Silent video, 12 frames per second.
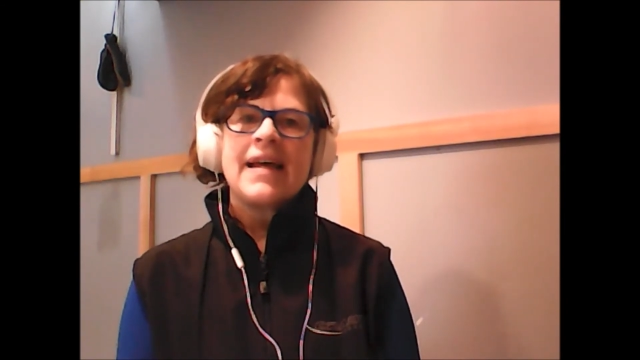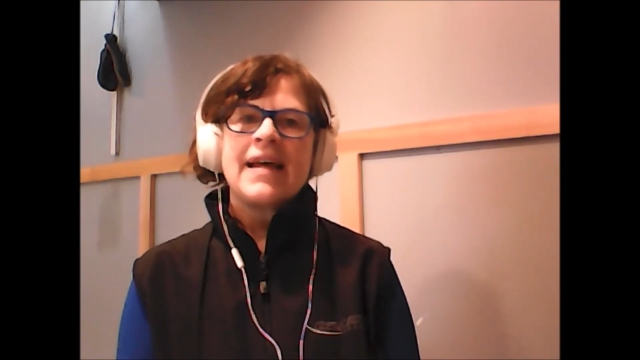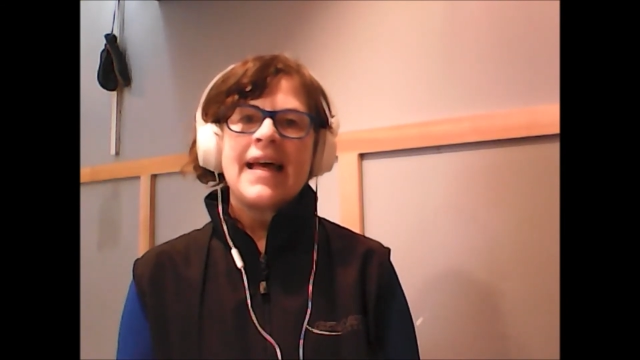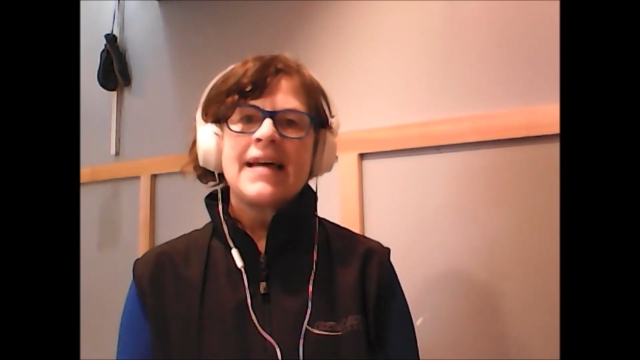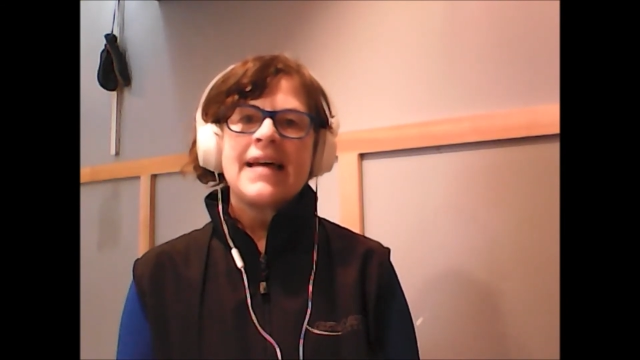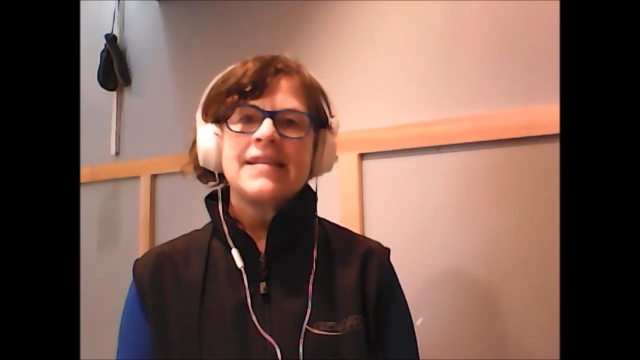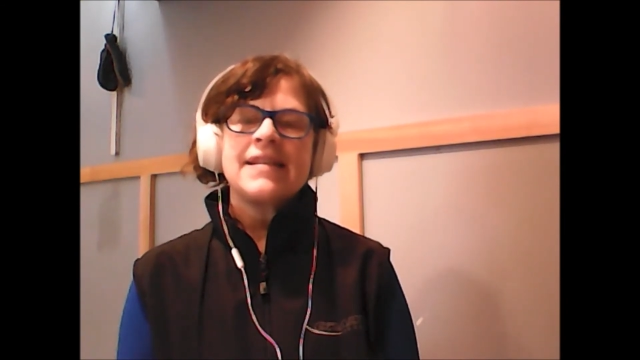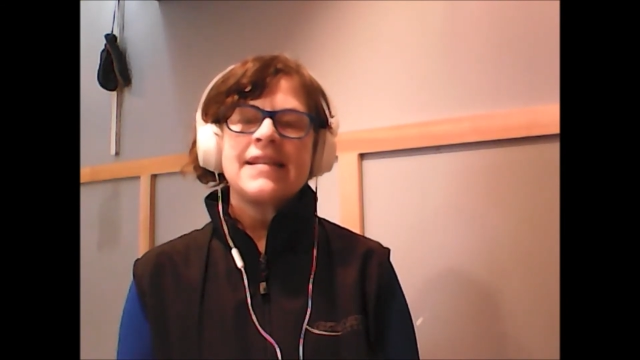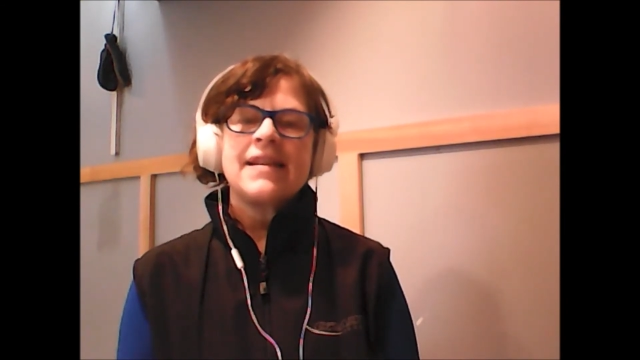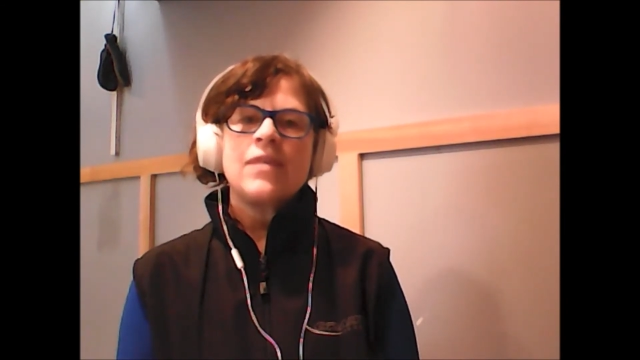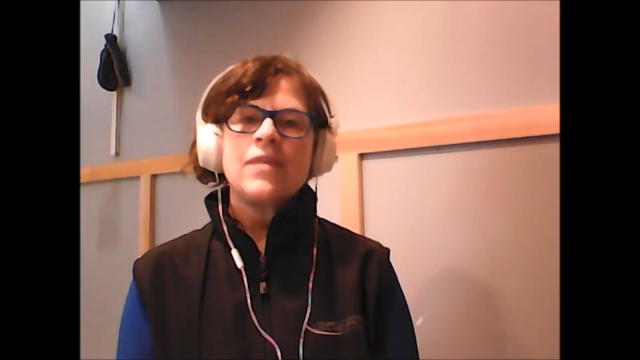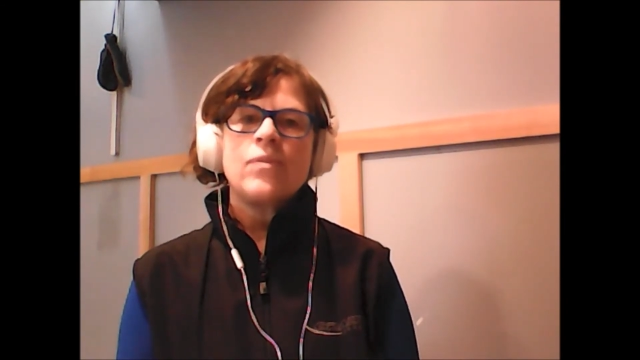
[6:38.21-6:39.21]
And
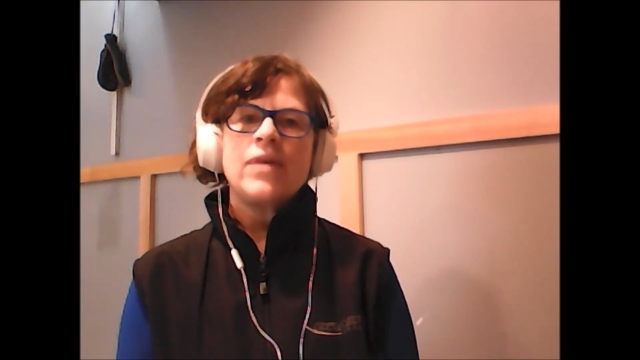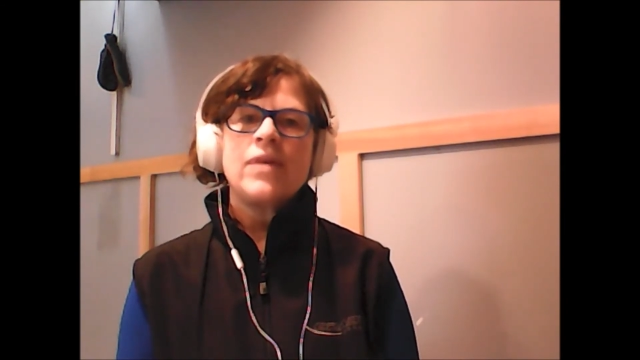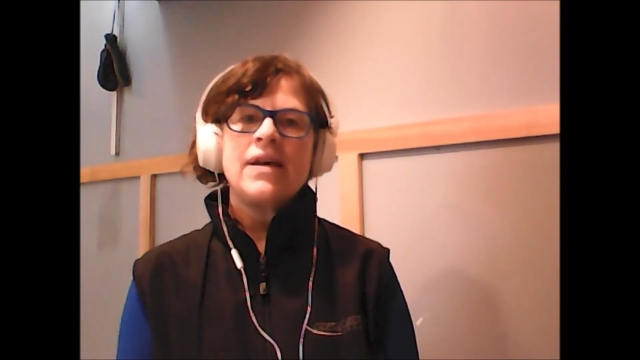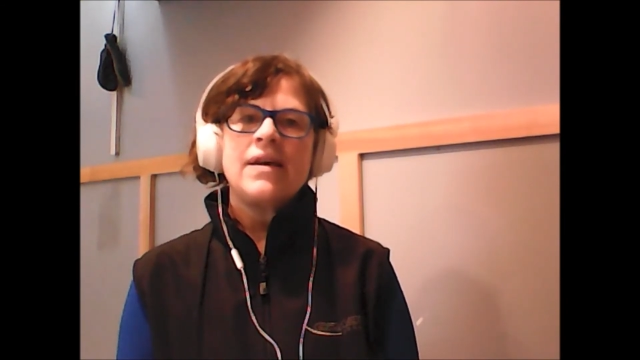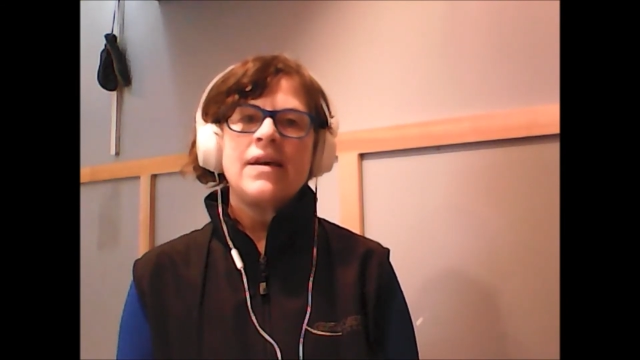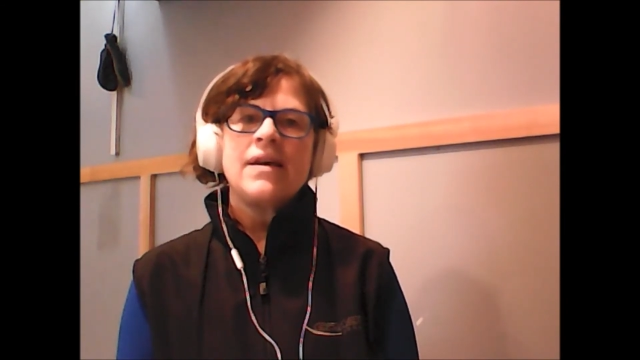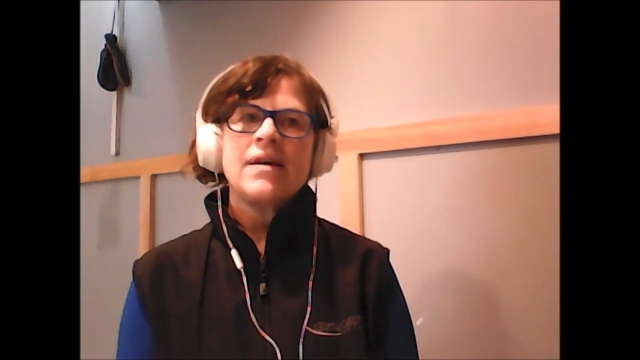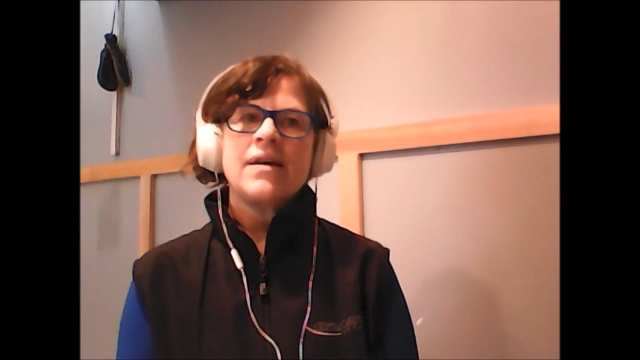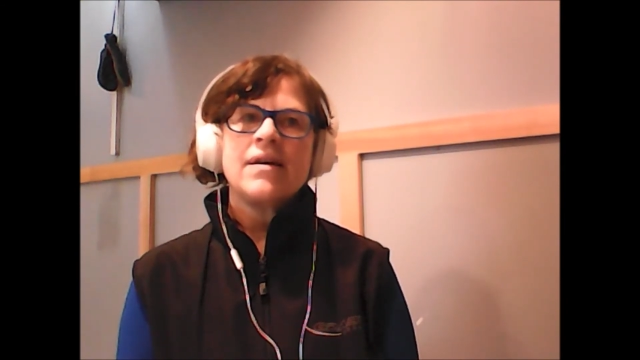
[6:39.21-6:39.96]
then we